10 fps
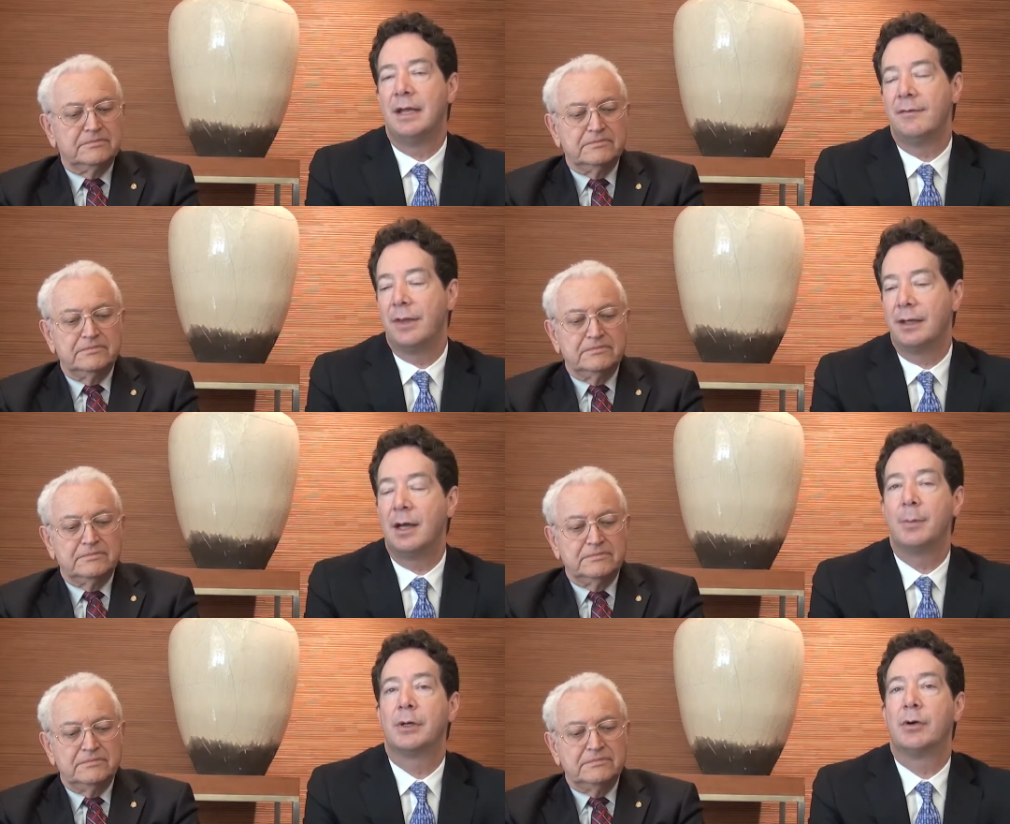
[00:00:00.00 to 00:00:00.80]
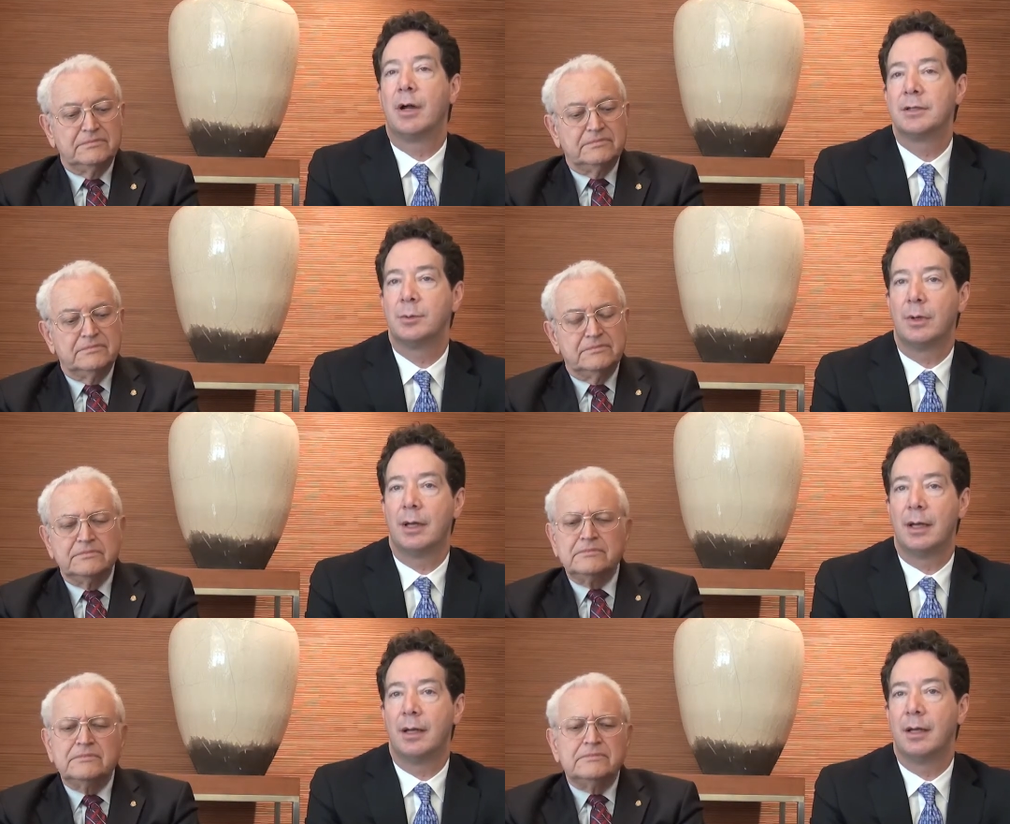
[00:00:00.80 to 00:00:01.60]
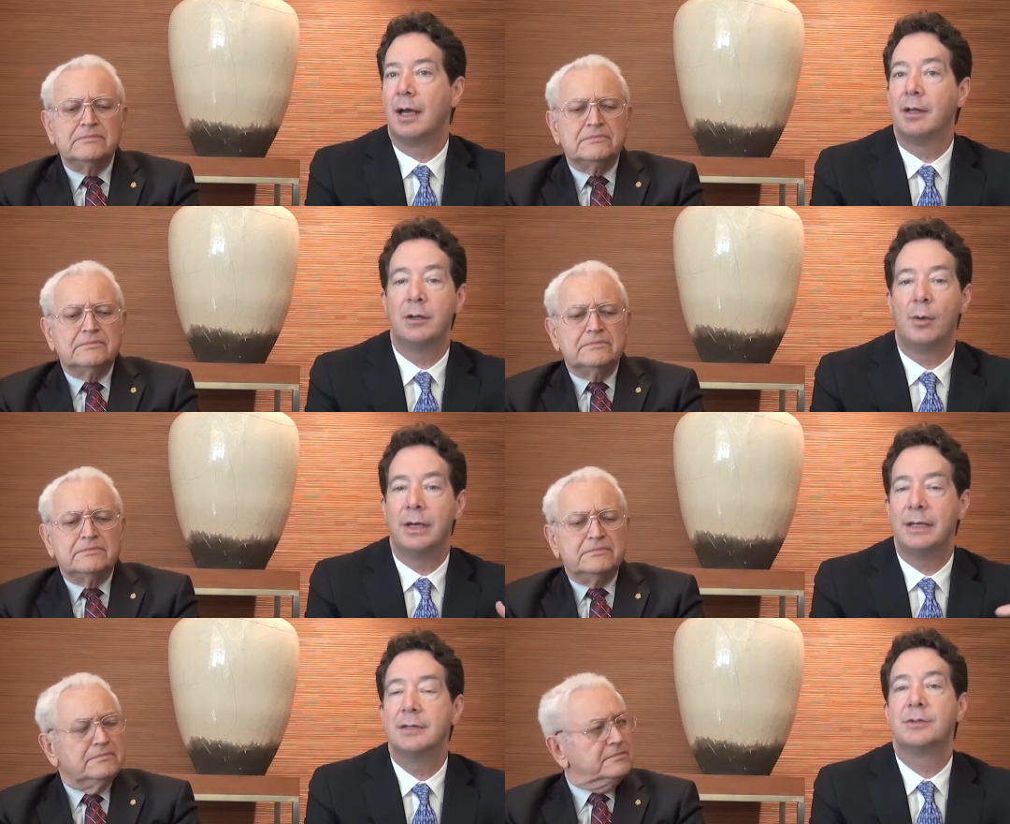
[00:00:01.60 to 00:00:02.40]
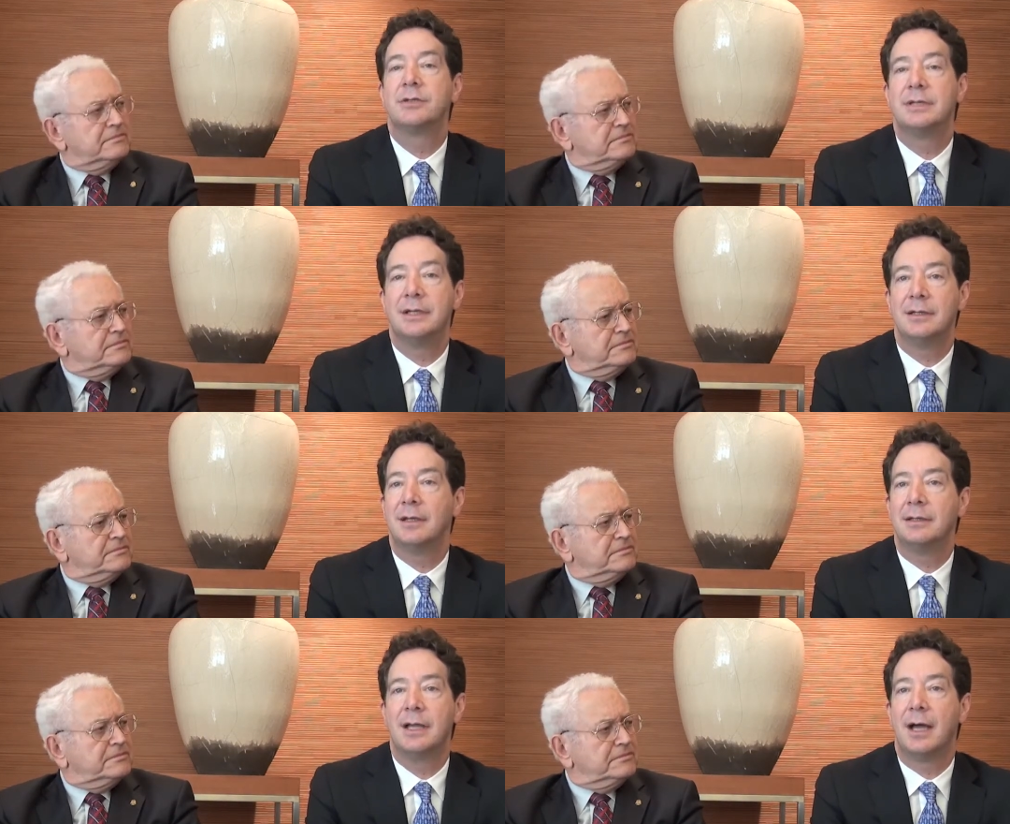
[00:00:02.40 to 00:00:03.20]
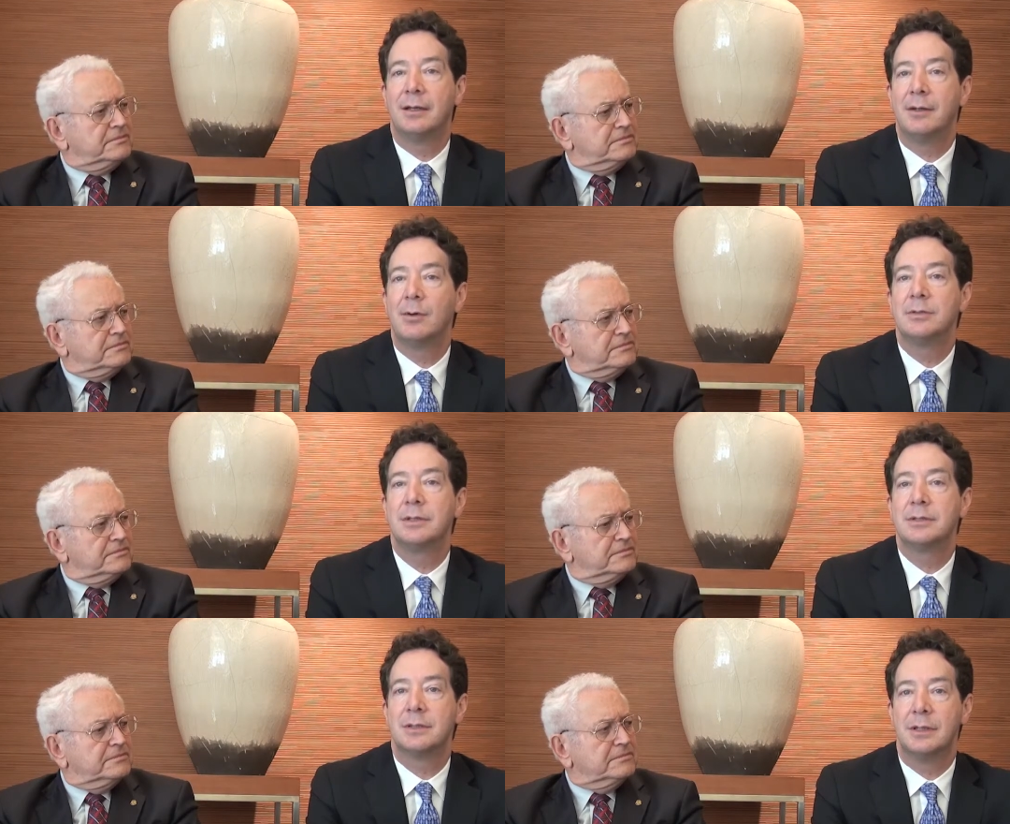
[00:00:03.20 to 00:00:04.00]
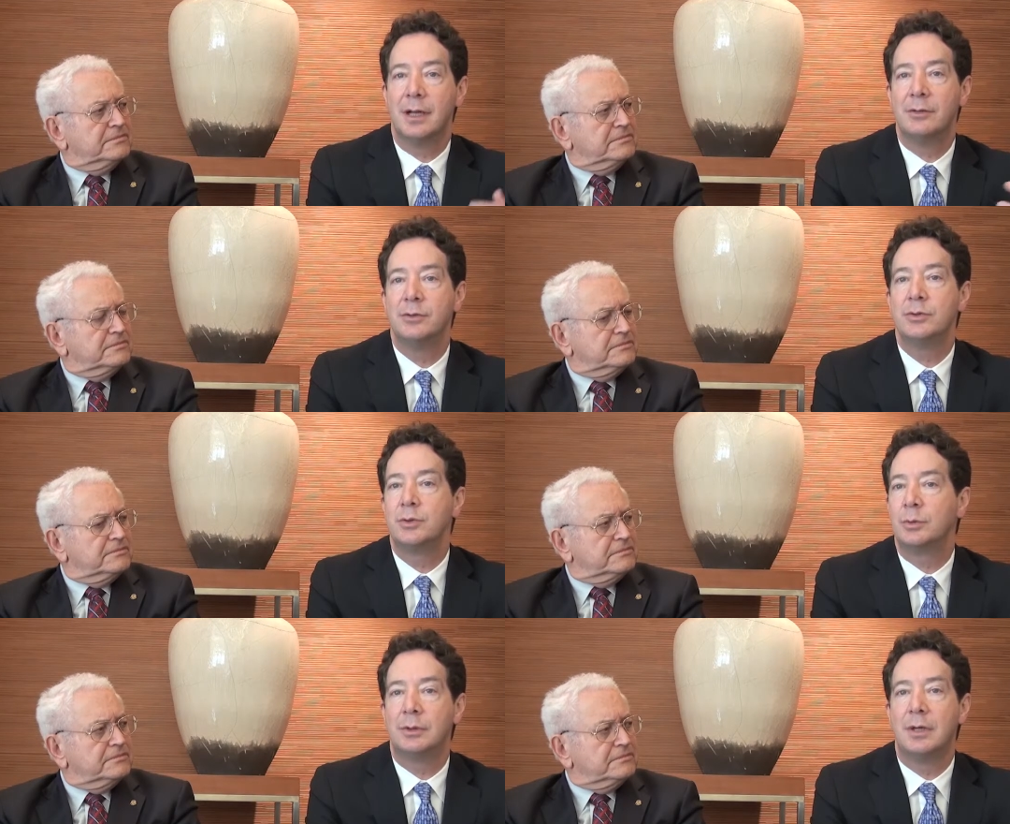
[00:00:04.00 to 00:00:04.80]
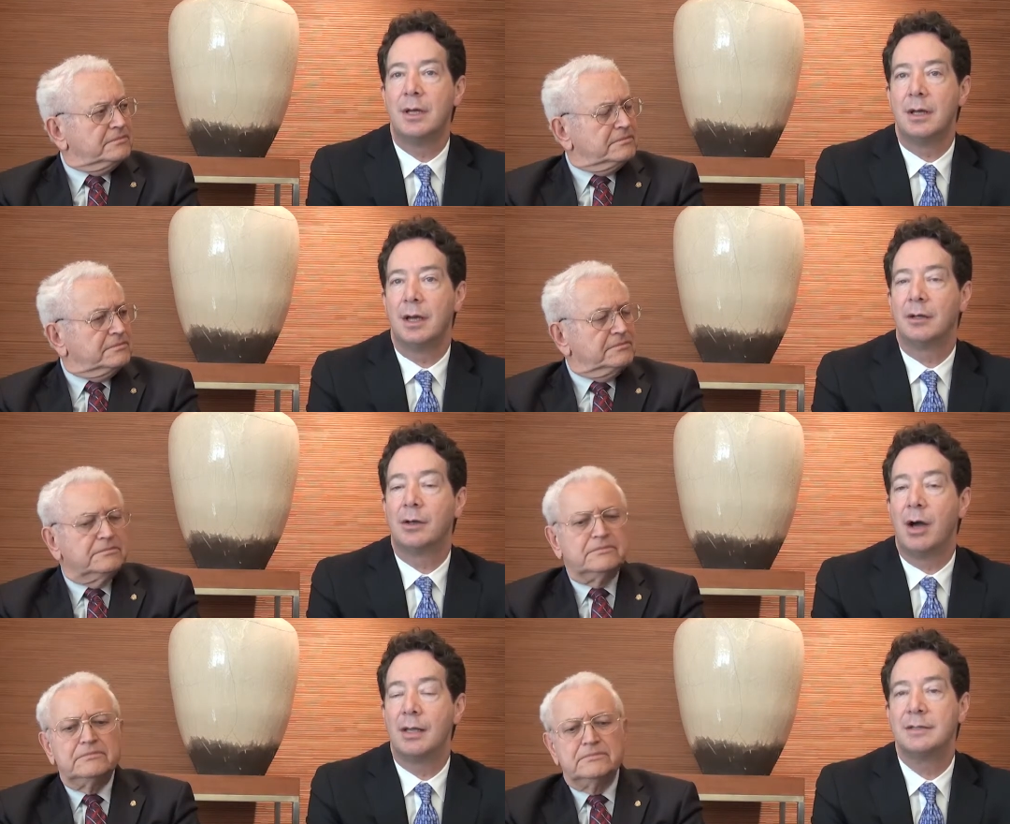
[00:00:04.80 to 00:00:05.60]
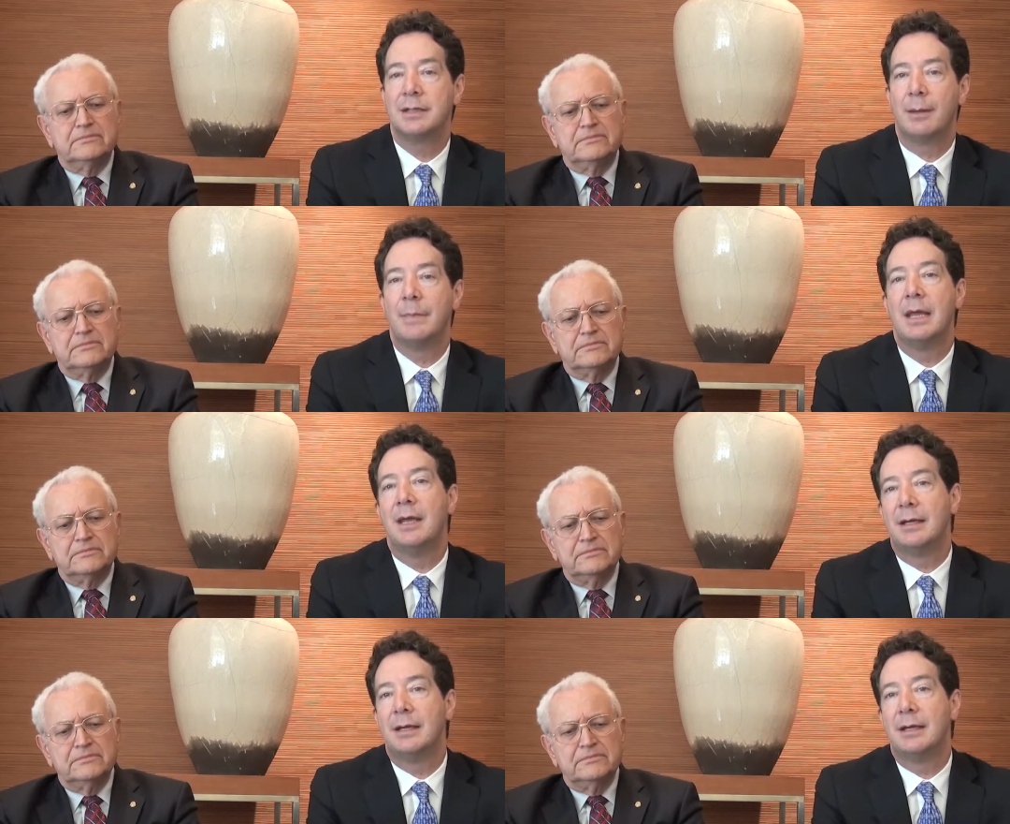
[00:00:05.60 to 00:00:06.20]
Speaker 1: if they come across, uh, you know, an interesting diagnosis, an unusual uh, concept,